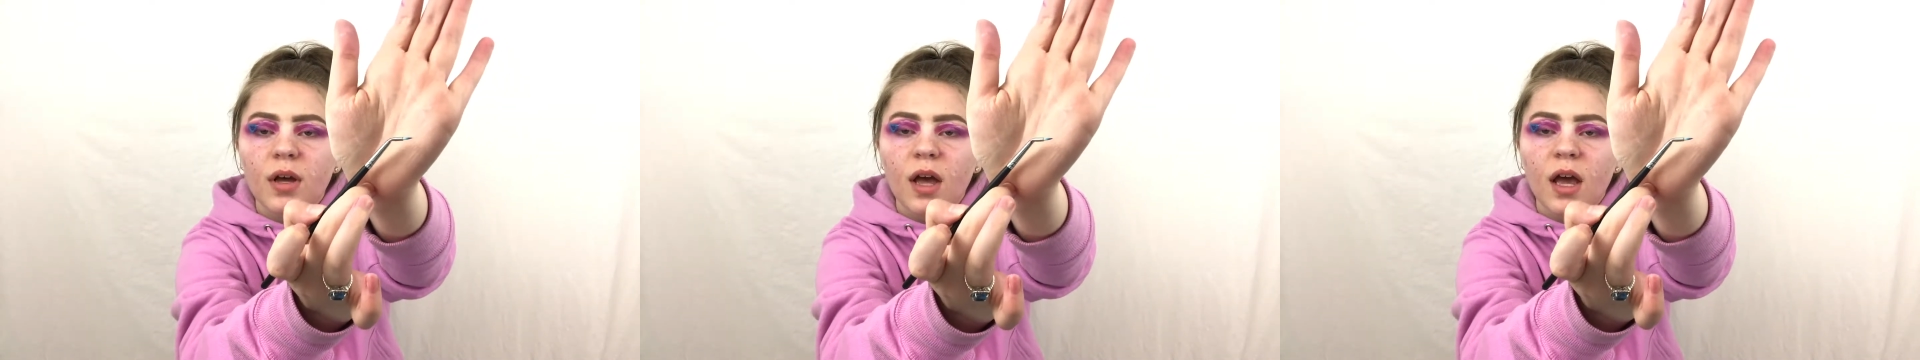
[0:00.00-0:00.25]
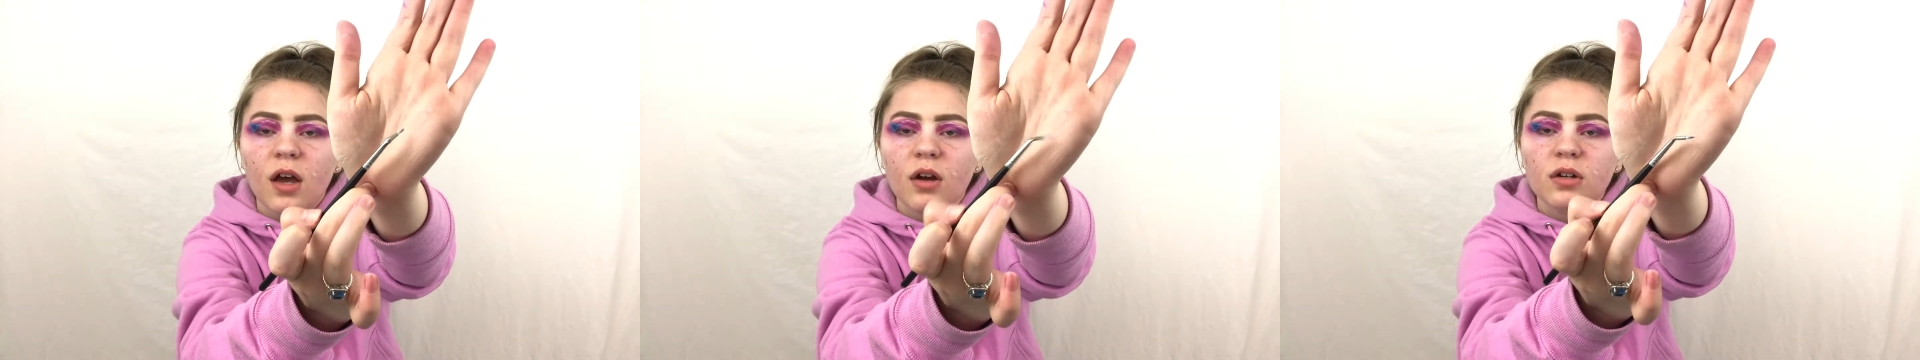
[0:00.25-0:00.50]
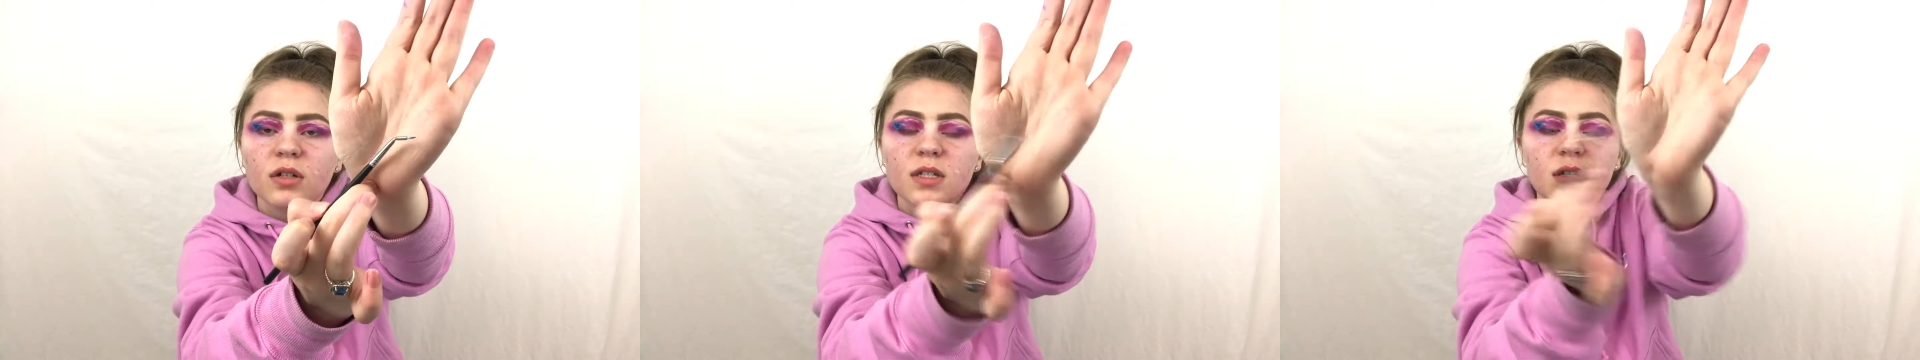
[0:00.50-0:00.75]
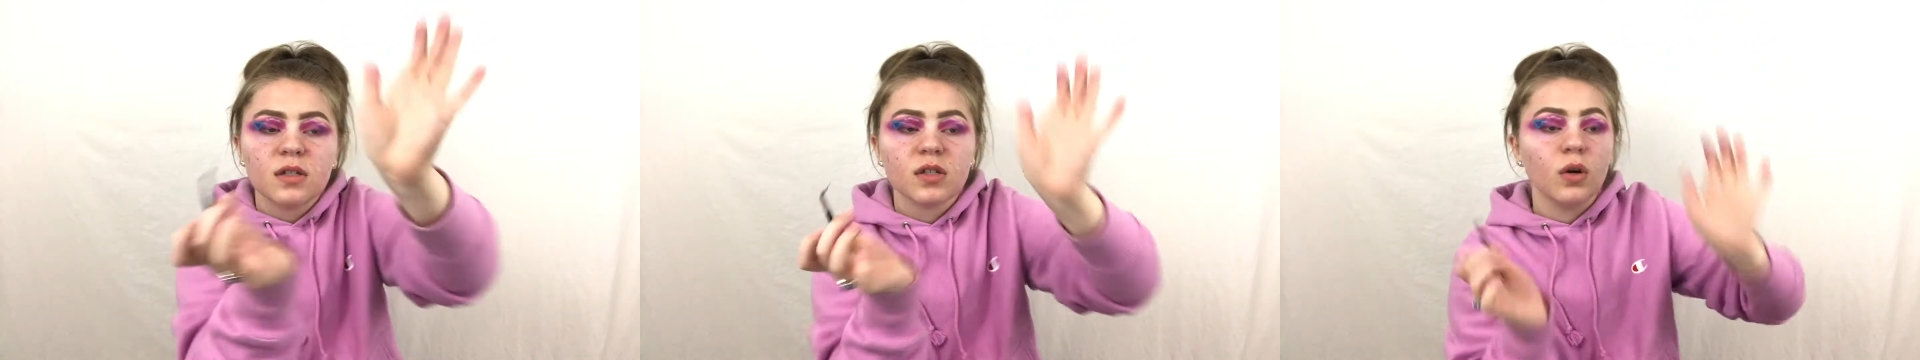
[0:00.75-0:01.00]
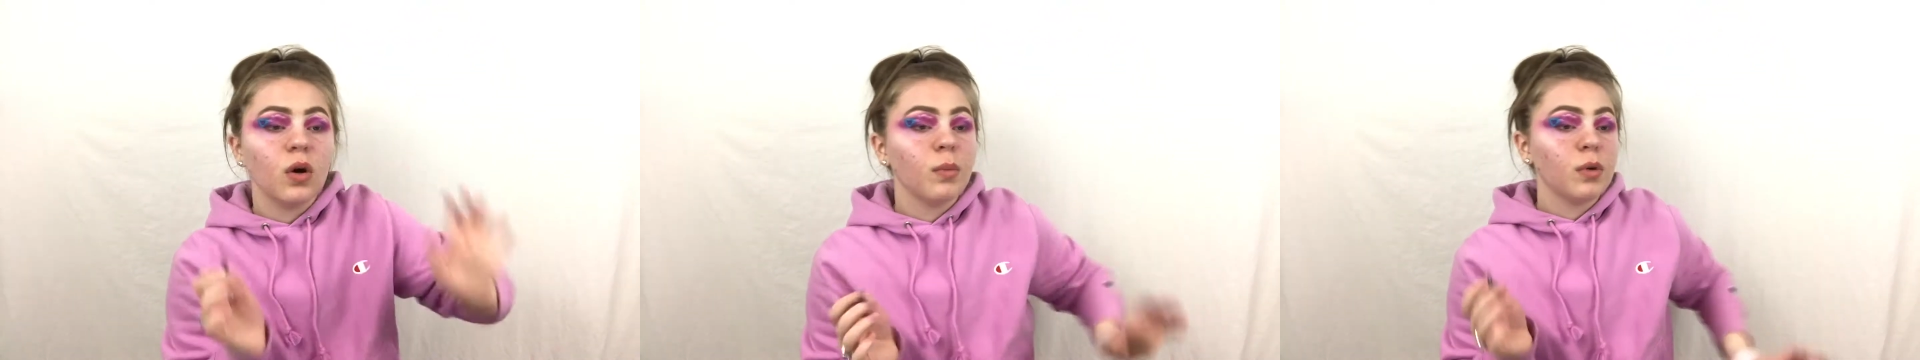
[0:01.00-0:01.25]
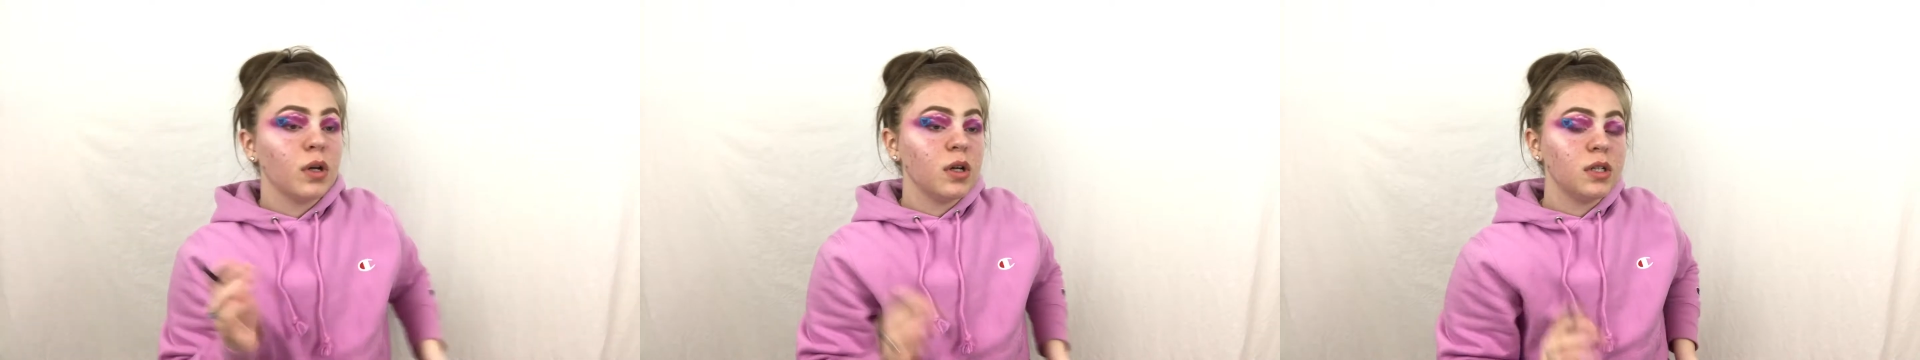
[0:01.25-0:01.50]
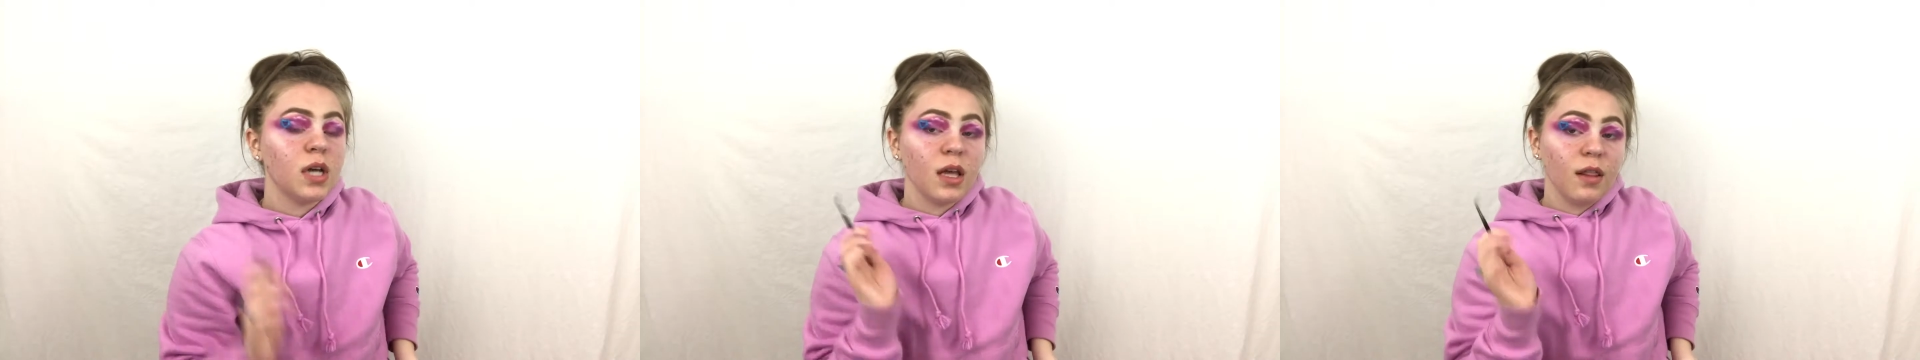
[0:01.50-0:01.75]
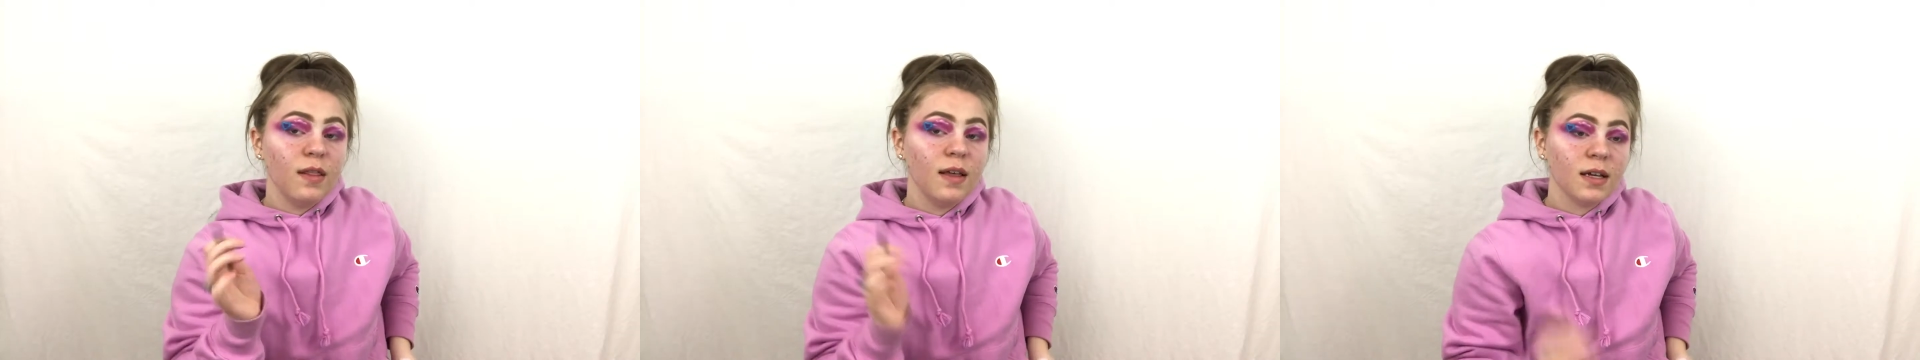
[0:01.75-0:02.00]
hairs, so I'm going to
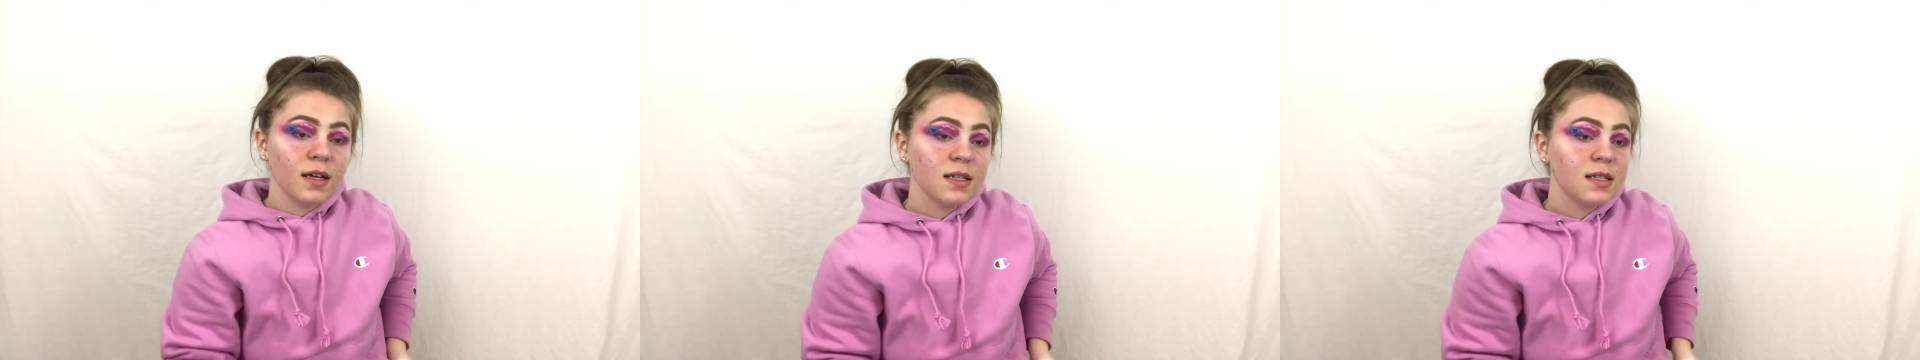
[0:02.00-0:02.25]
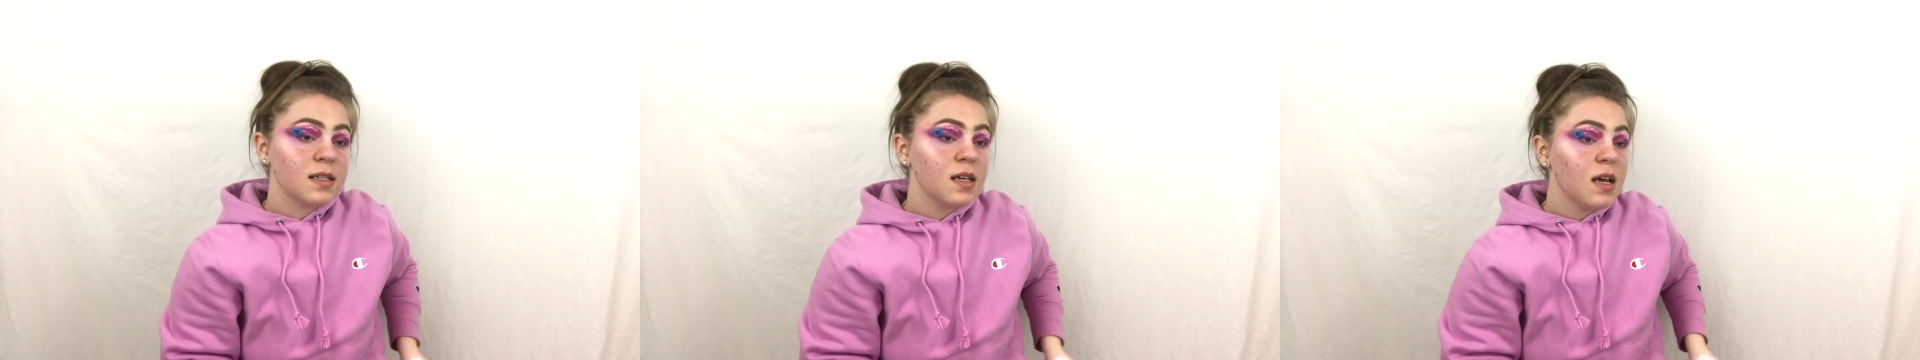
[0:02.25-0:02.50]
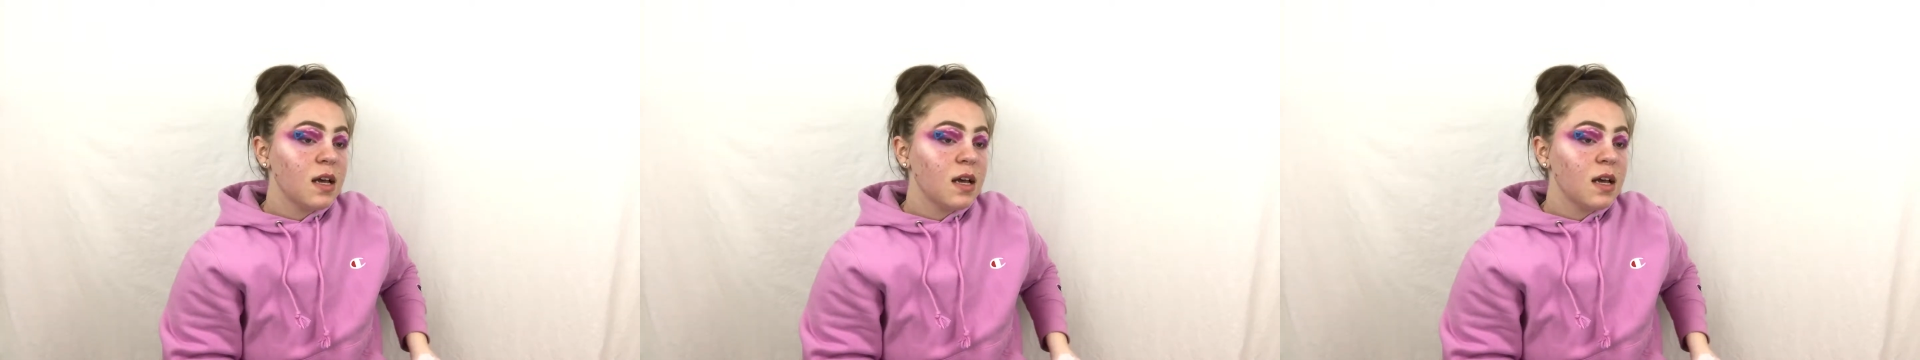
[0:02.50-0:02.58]
take this,